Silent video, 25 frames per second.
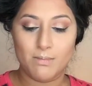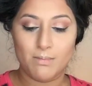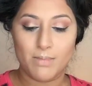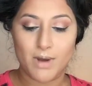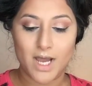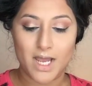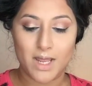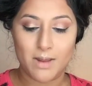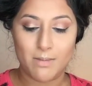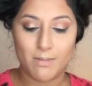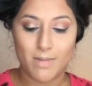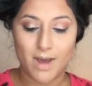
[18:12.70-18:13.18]

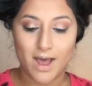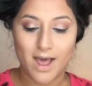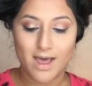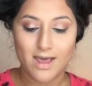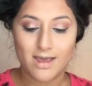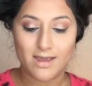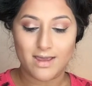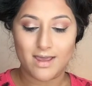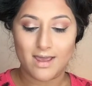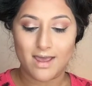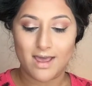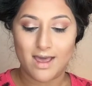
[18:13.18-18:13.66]
by
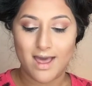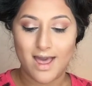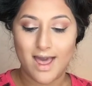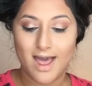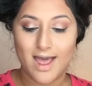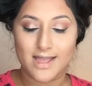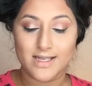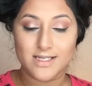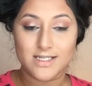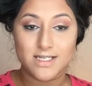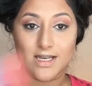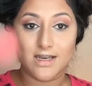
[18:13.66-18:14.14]
MAC
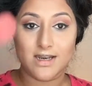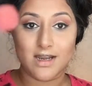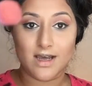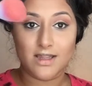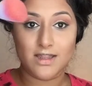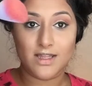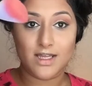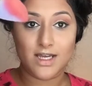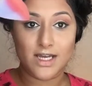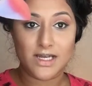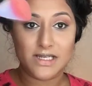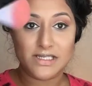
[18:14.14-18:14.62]
and
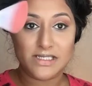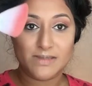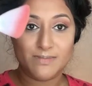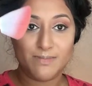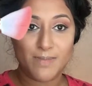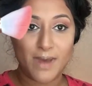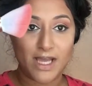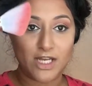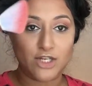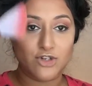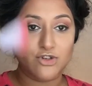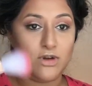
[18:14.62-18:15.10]
another
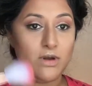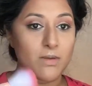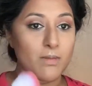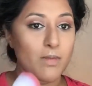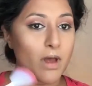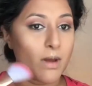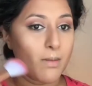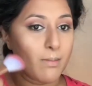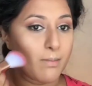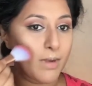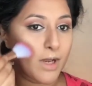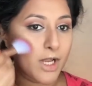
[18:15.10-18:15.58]
Spectrum
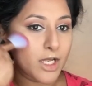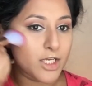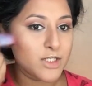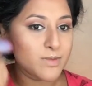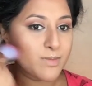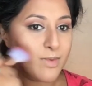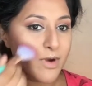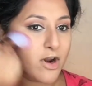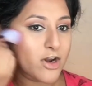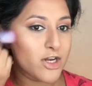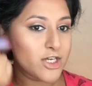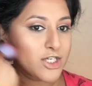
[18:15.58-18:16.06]
blush
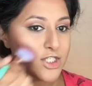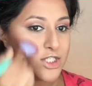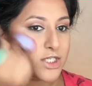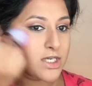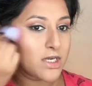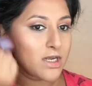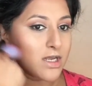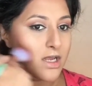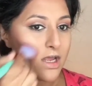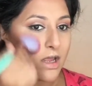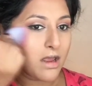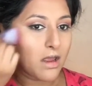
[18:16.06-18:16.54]
brush
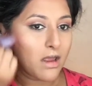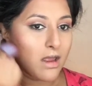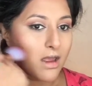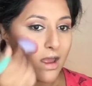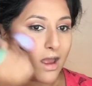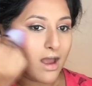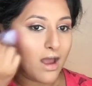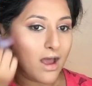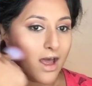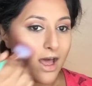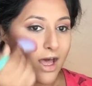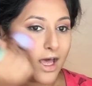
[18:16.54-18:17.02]

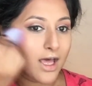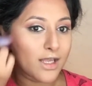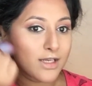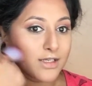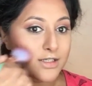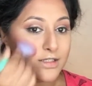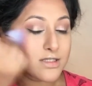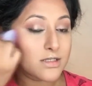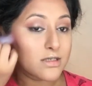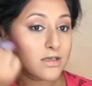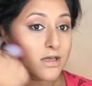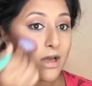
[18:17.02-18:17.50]

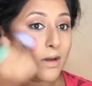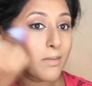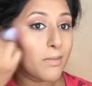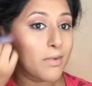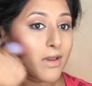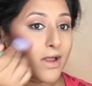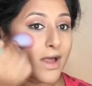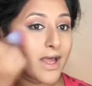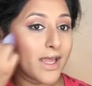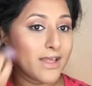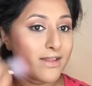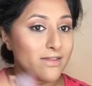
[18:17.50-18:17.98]
and
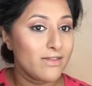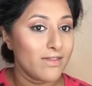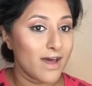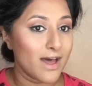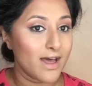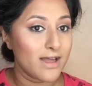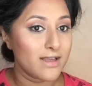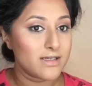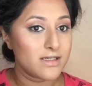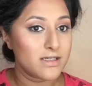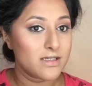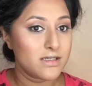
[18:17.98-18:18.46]
applying
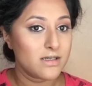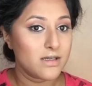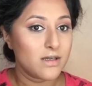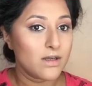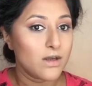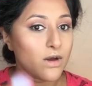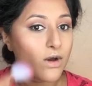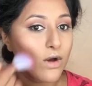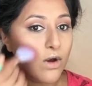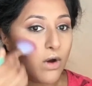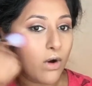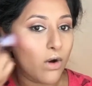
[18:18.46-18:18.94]
that
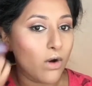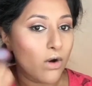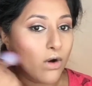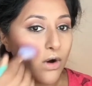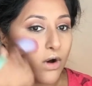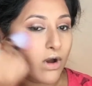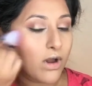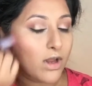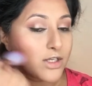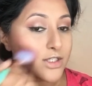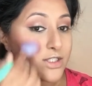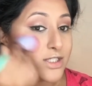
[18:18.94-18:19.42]

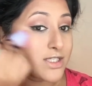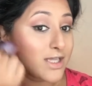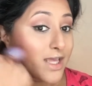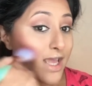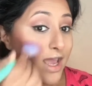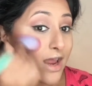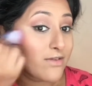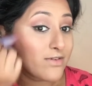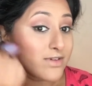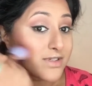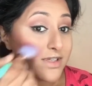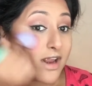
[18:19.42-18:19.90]
to the
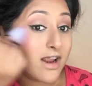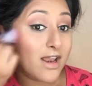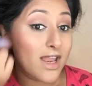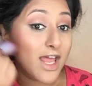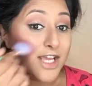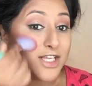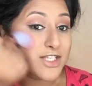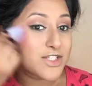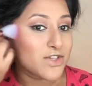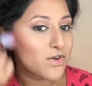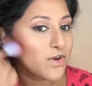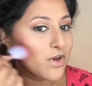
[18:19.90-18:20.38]
areas I
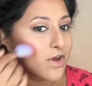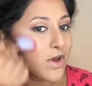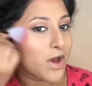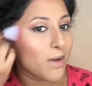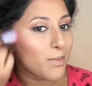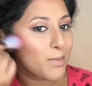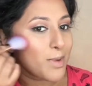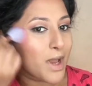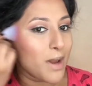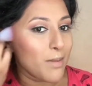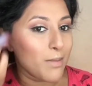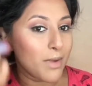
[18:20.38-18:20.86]
like to
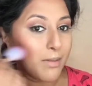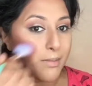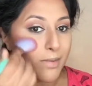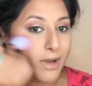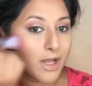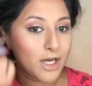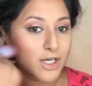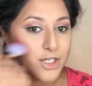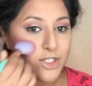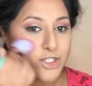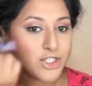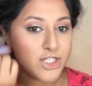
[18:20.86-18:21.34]
apply my
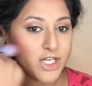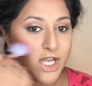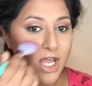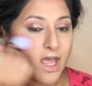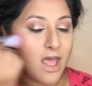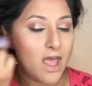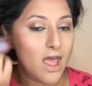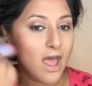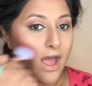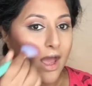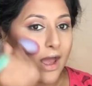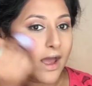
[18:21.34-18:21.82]
blush.
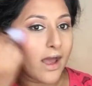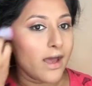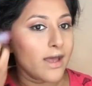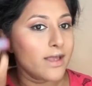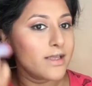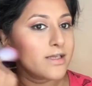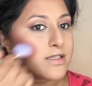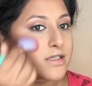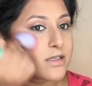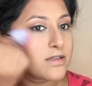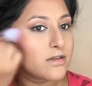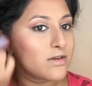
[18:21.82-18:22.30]

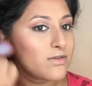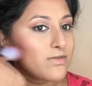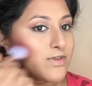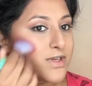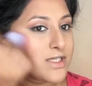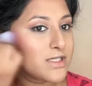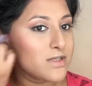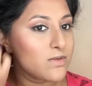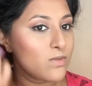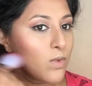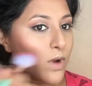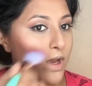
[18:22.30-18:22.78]
And the
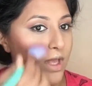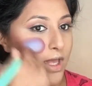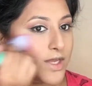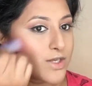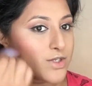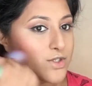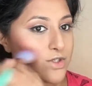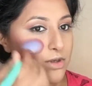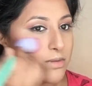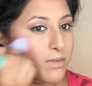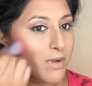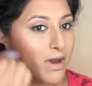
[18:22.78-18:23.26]
reason why I
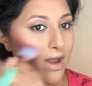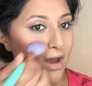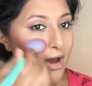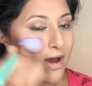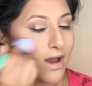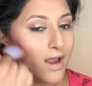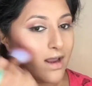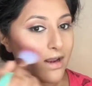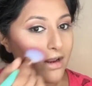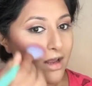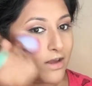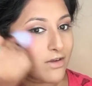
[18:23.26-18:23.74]
do my
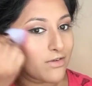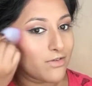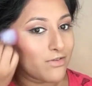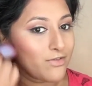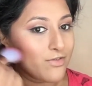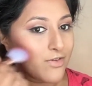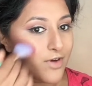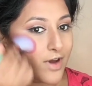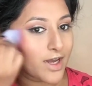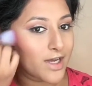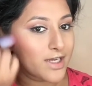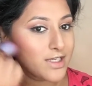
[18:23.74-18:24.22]
highlight
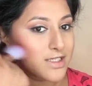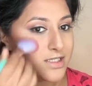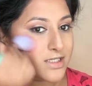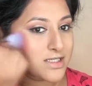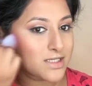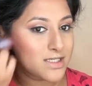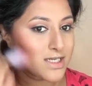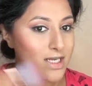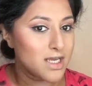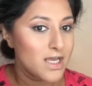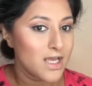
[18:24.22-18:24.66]
first